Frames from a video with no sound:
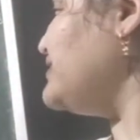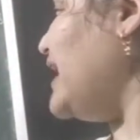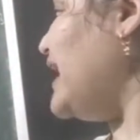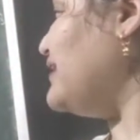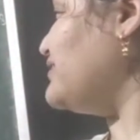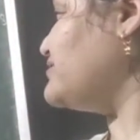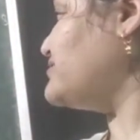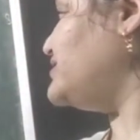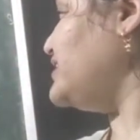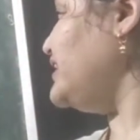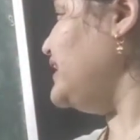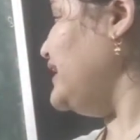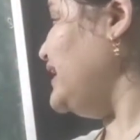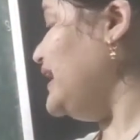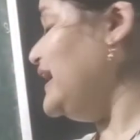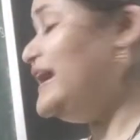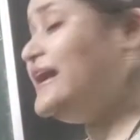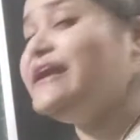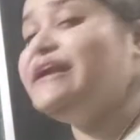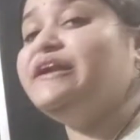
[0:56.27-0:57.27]
as the
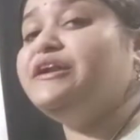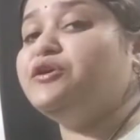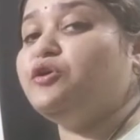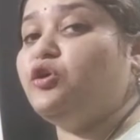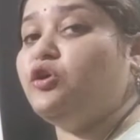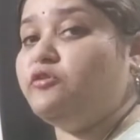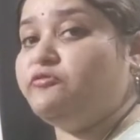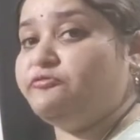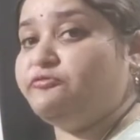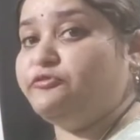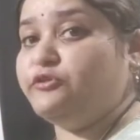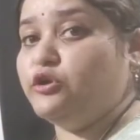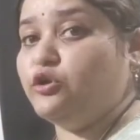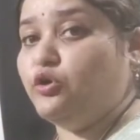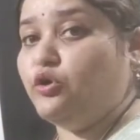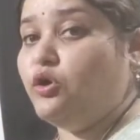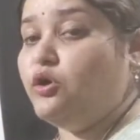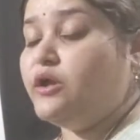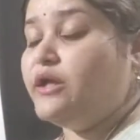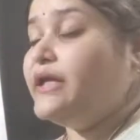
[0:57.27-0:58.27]
end of
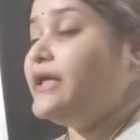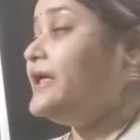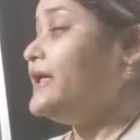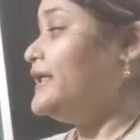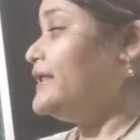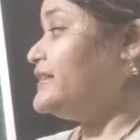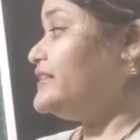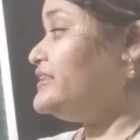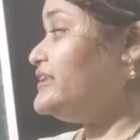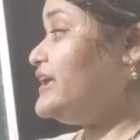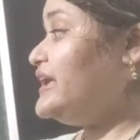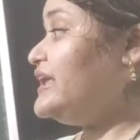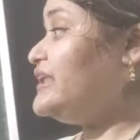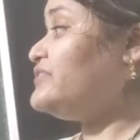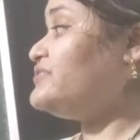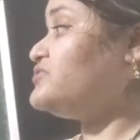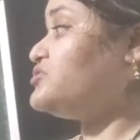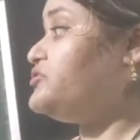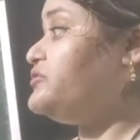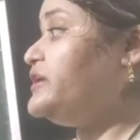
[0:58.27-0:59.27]
law. These
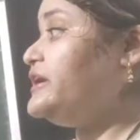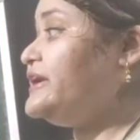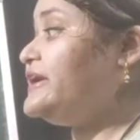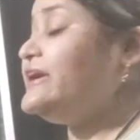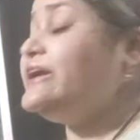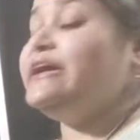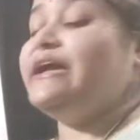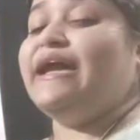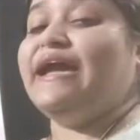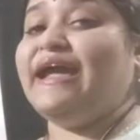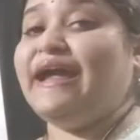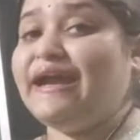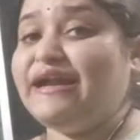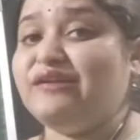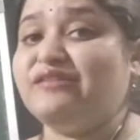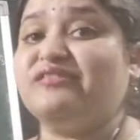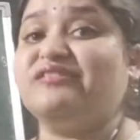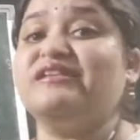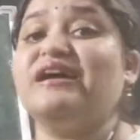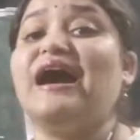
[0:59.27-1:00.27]
three
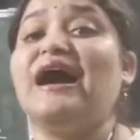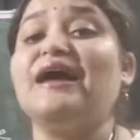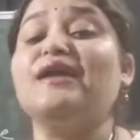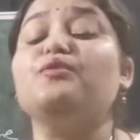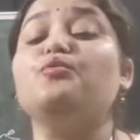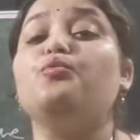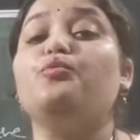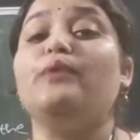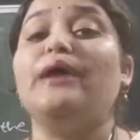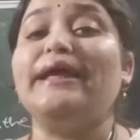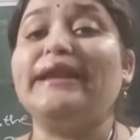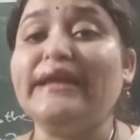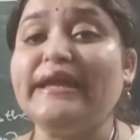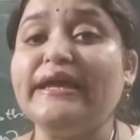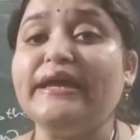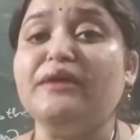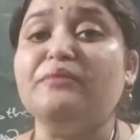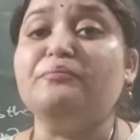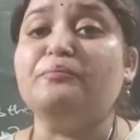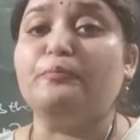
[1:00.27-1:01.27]
heads are
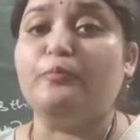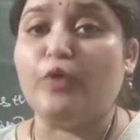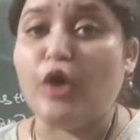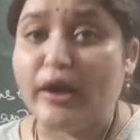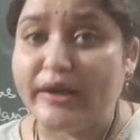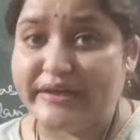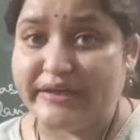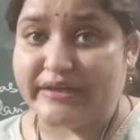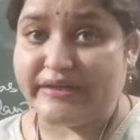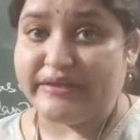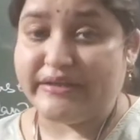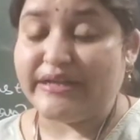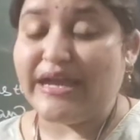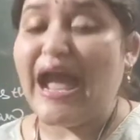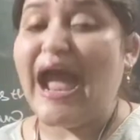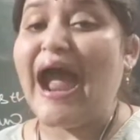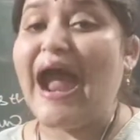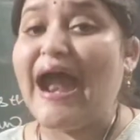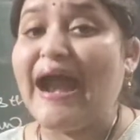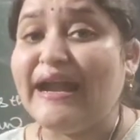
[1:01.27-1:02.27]
very important,
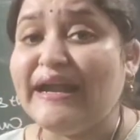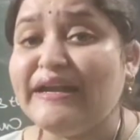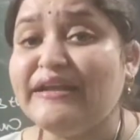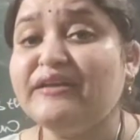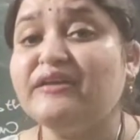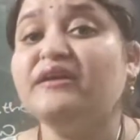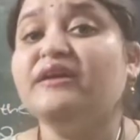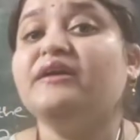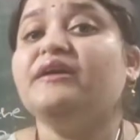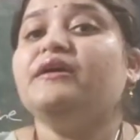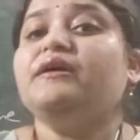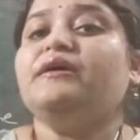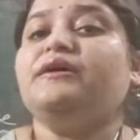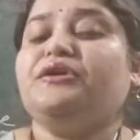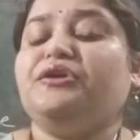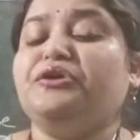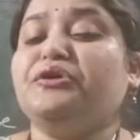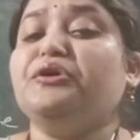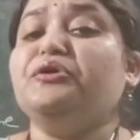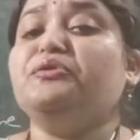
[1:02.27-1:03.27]
and
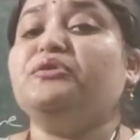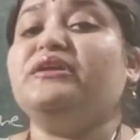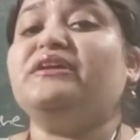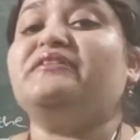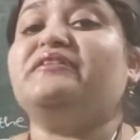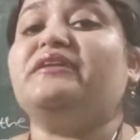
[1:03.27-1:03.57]
the